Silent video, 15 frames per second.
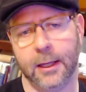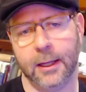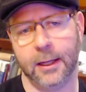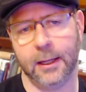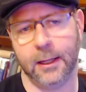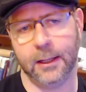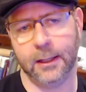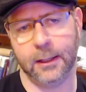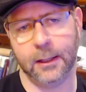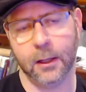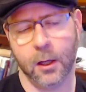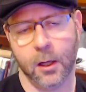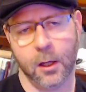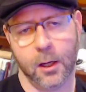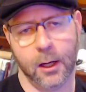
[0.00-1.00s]
a
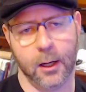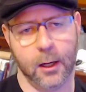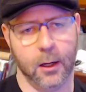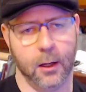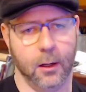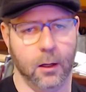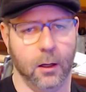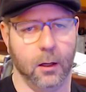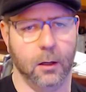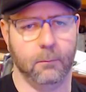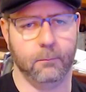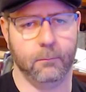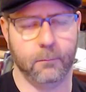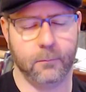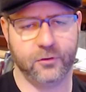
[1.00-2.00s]

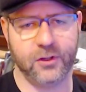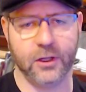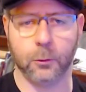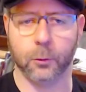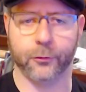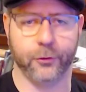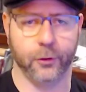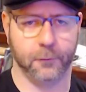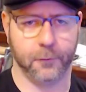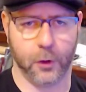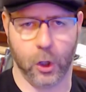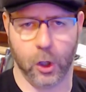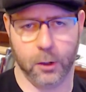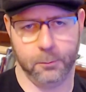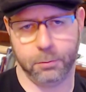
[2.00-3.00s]
SQL
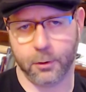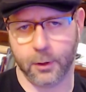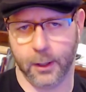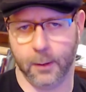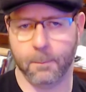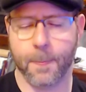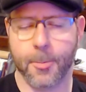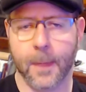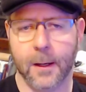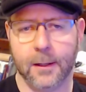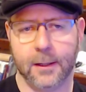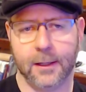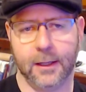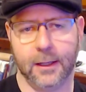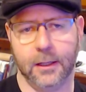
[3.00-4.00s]
Server on-prem,
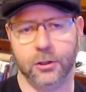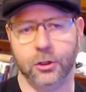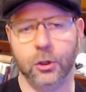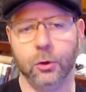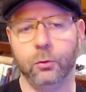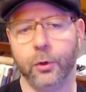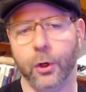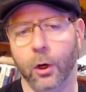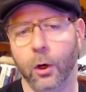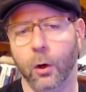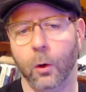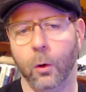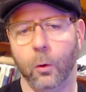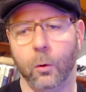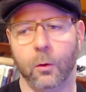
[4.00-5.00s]
and you
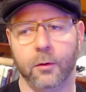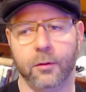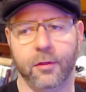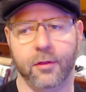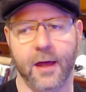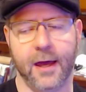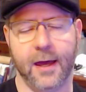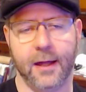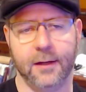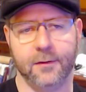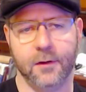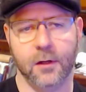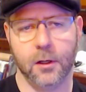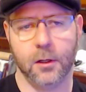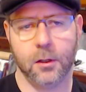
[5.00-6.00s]
know
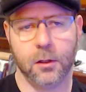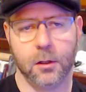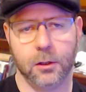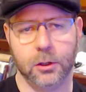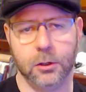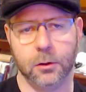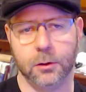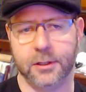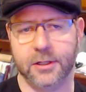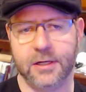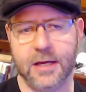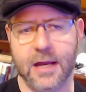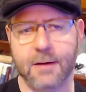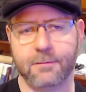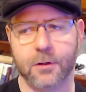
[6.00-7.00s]
that you're
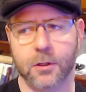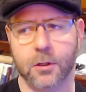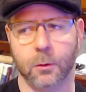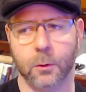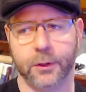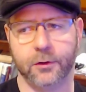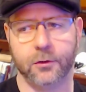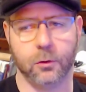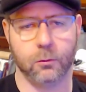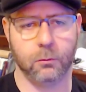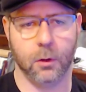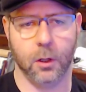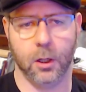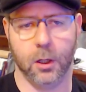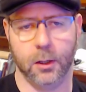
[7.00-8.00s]
never going to
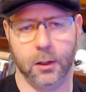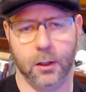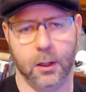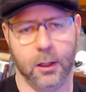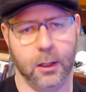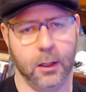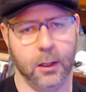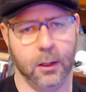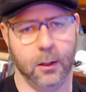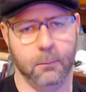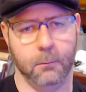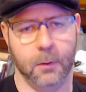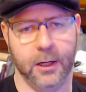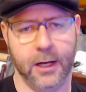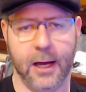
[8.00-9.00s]
run
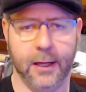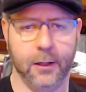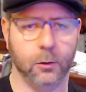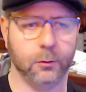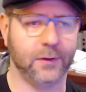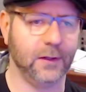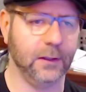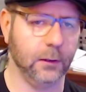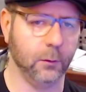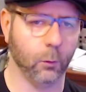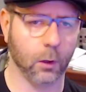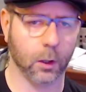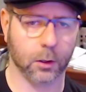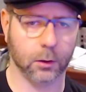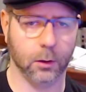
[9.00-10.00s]
an IoT
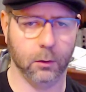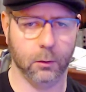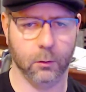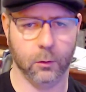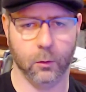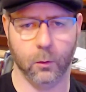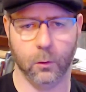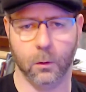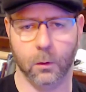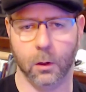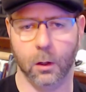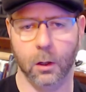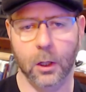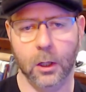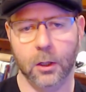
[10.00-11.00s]
workload
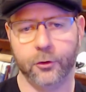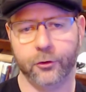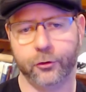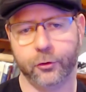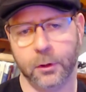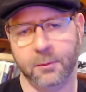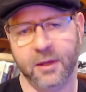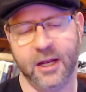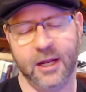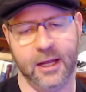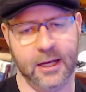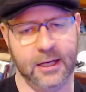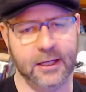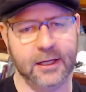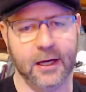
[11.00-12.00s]
or stream in
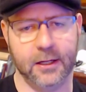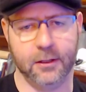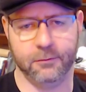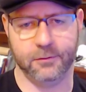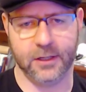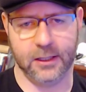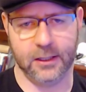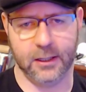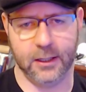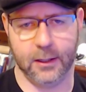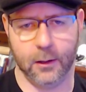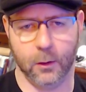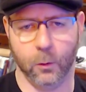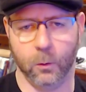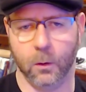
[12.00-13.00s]
any kind of
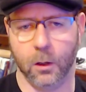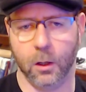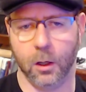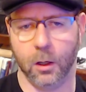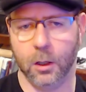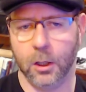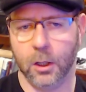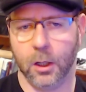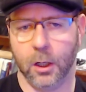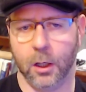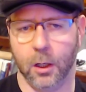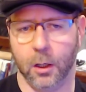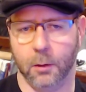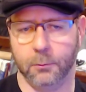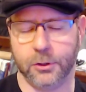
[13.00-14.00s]
data, or
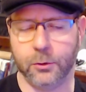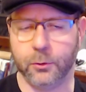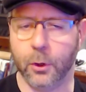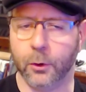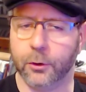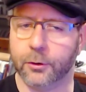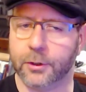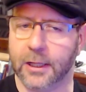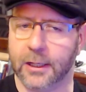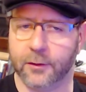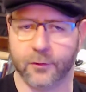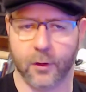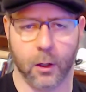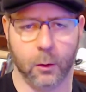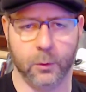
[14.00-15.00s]
your data
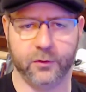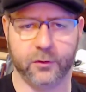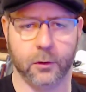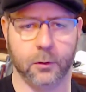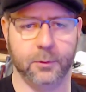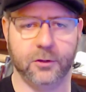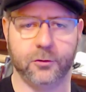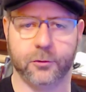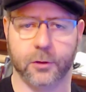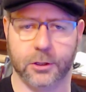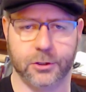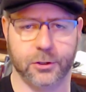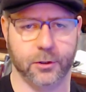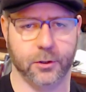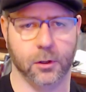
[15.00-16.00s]
is always going to be
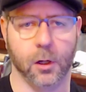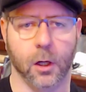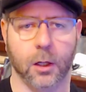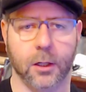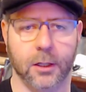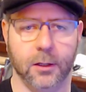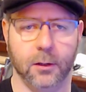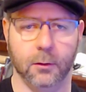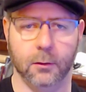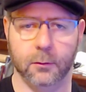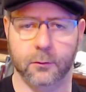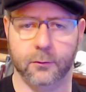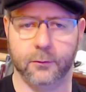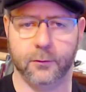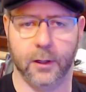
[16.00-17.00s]
structured. You're not going to
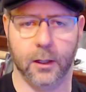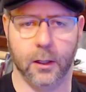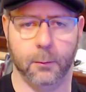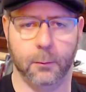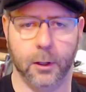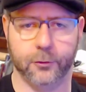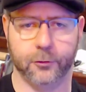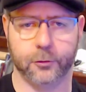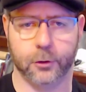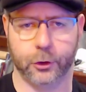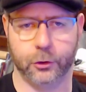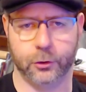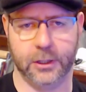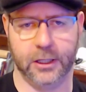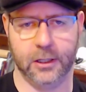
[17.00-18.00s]
use
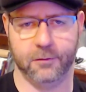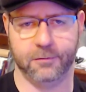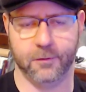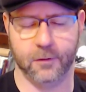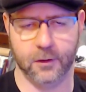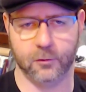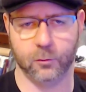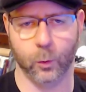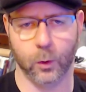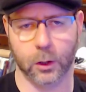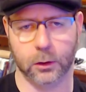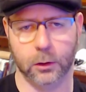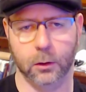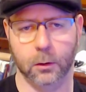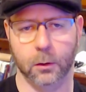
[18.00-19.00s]
unstructured data for this
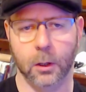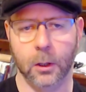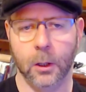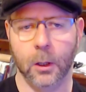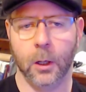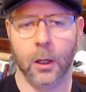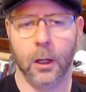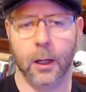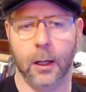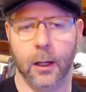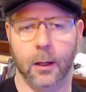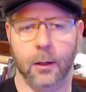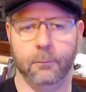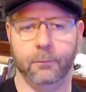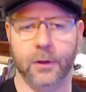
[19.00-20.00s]
workload,
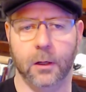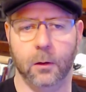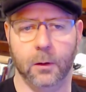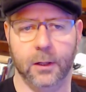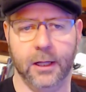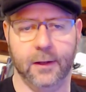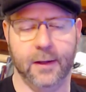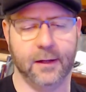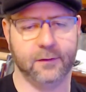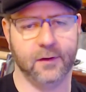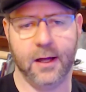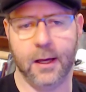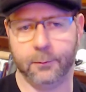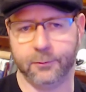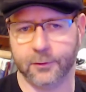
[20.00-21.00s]
and that's
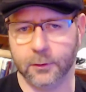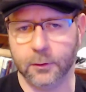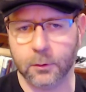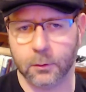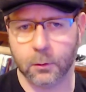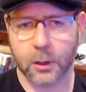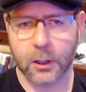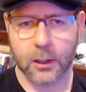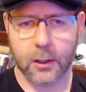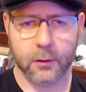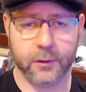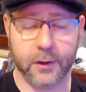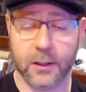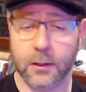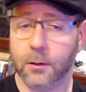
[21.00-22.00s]
an absolute.
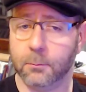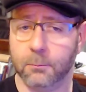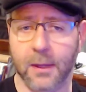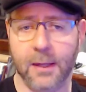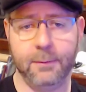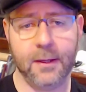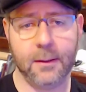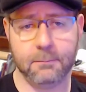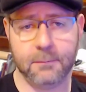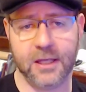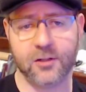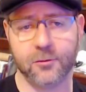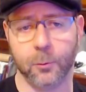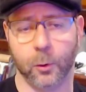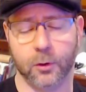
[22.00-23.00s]
Then maybe it
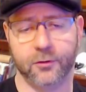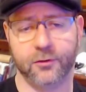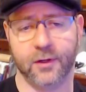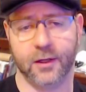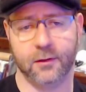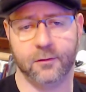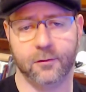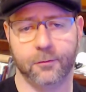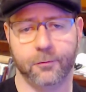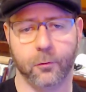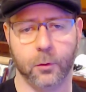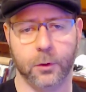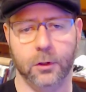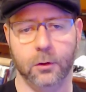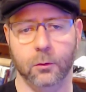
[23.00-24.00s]
makes more sense
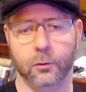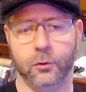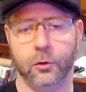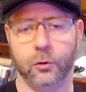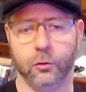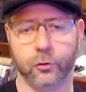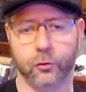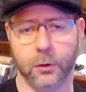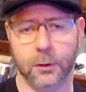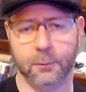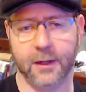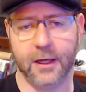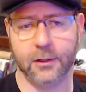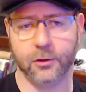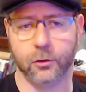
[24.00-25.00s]
for you to stream
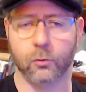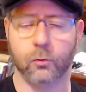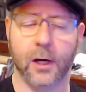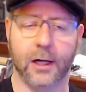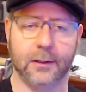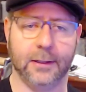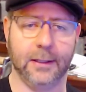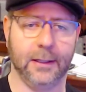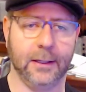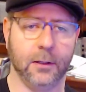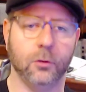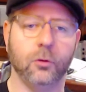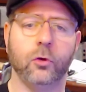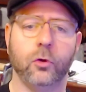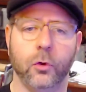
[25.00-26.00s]
that directly
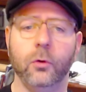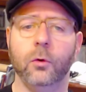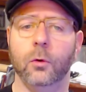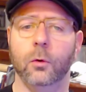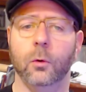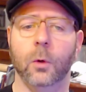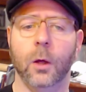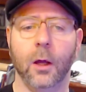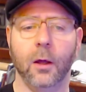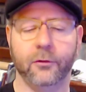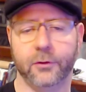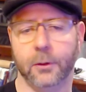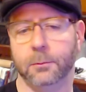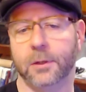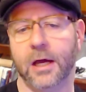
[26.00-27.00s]
into
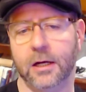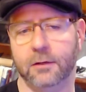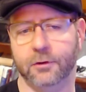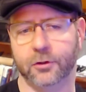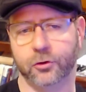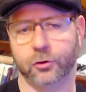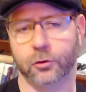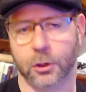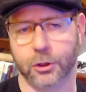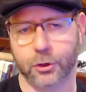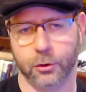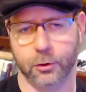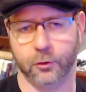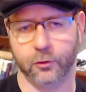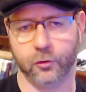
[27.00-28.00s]
some kind of a
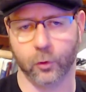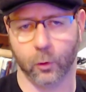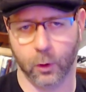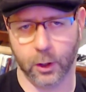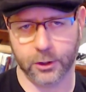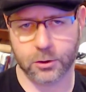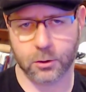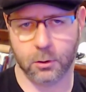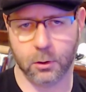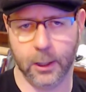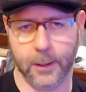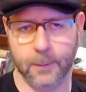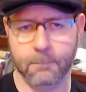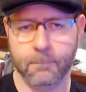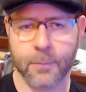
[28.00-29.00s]
structured storage,
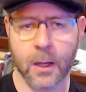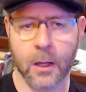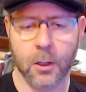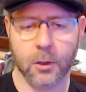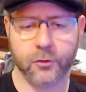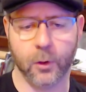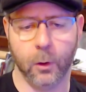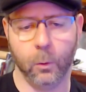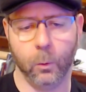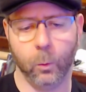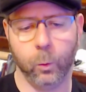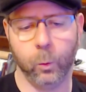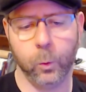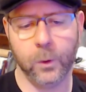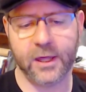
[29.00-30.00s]
right? So
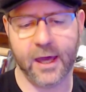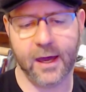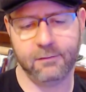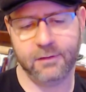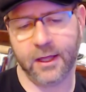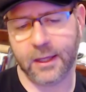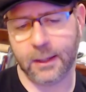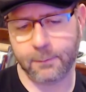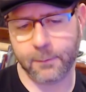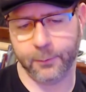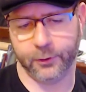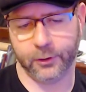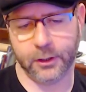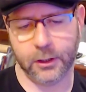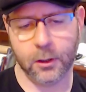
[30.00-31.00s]
we have that
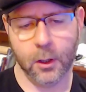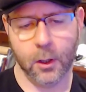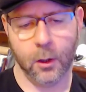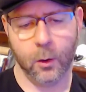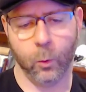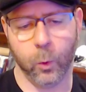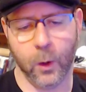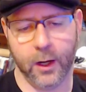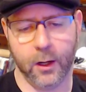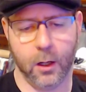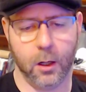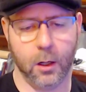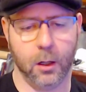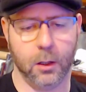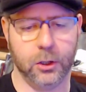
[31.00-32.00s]
capability
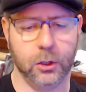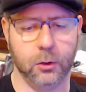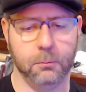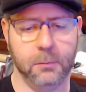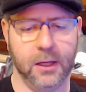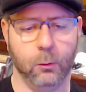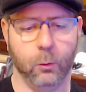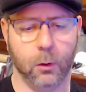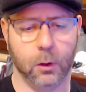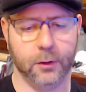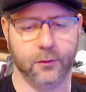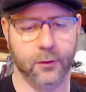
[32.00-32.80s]
where you may want